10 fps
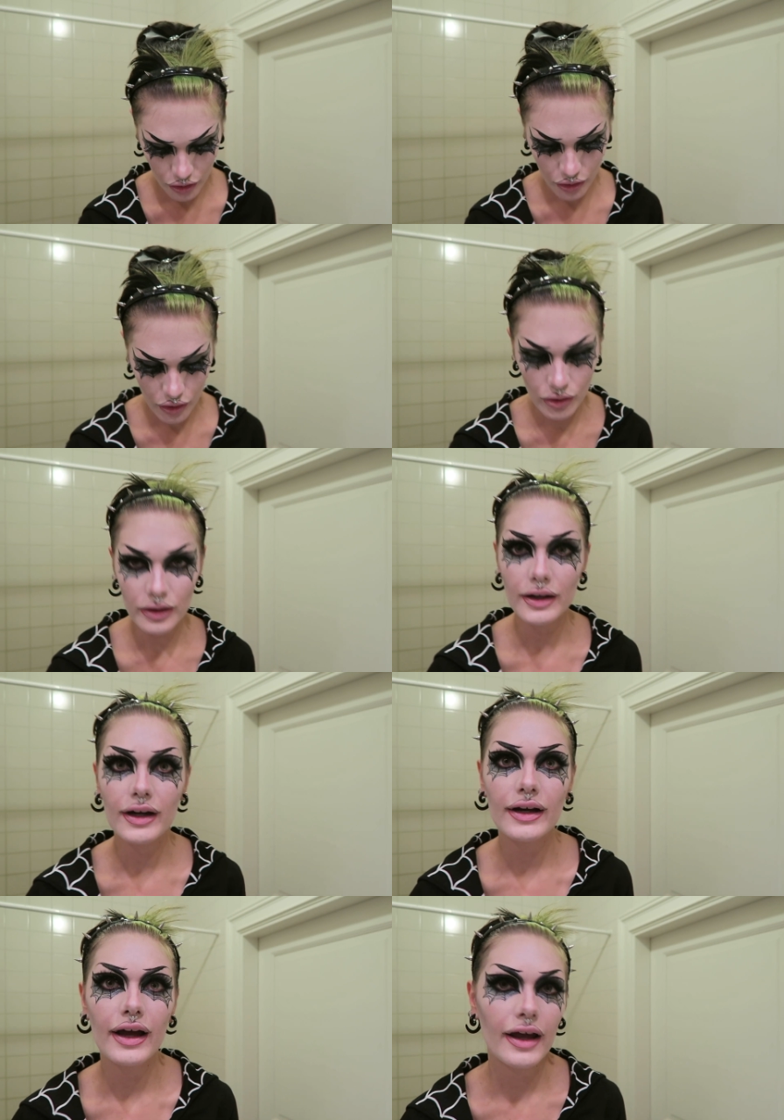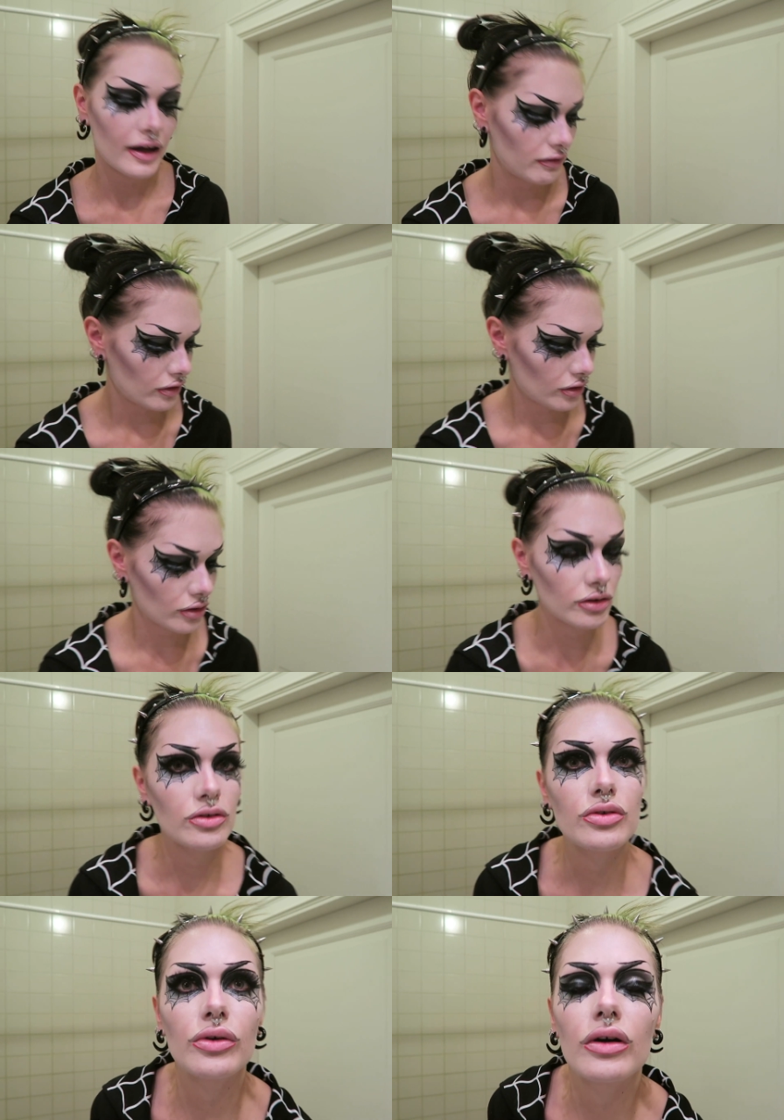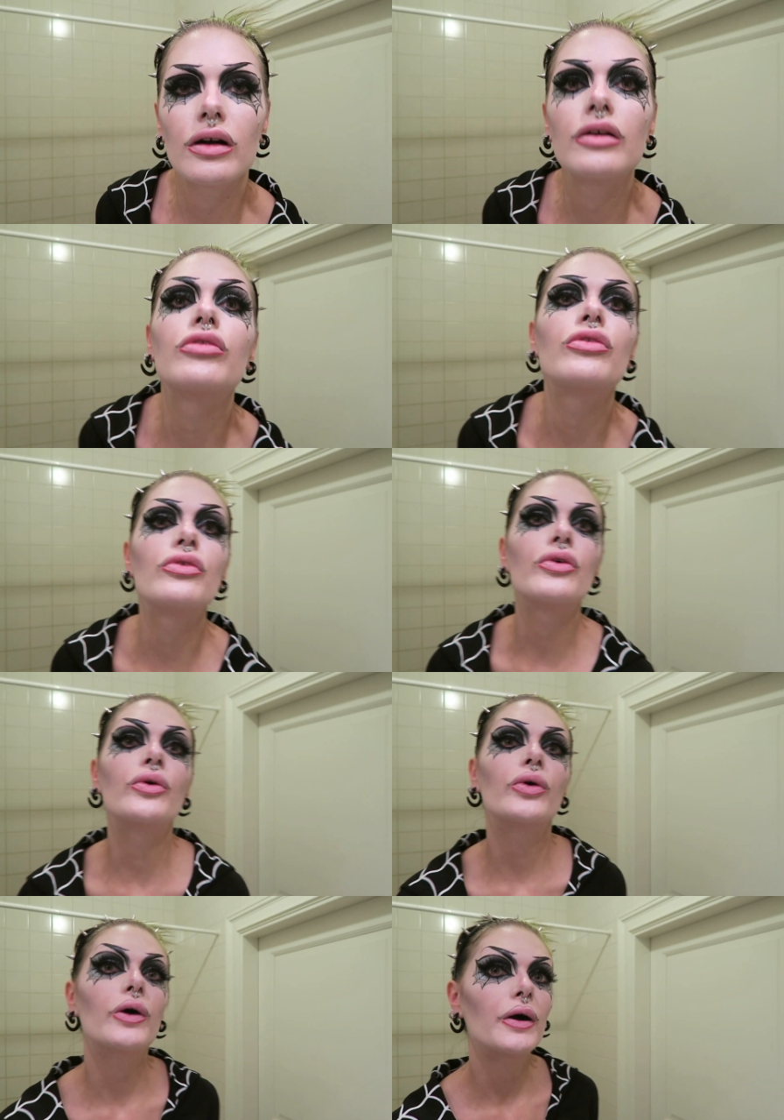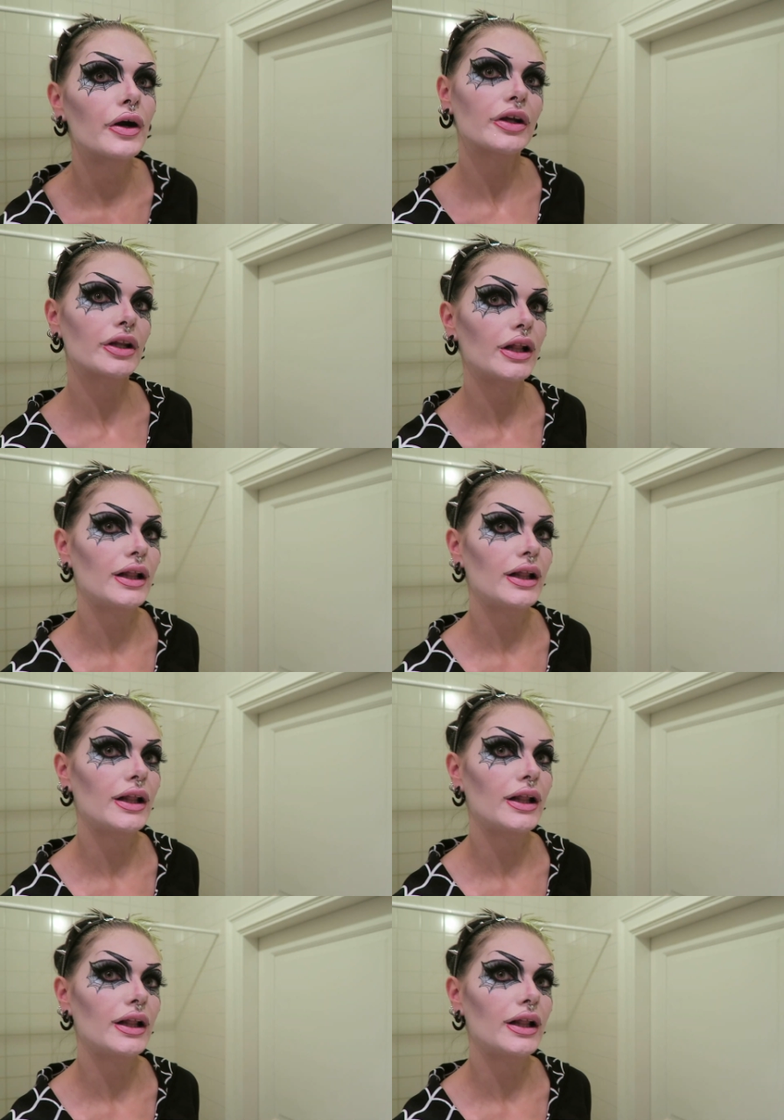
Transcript: So there I have a contour for the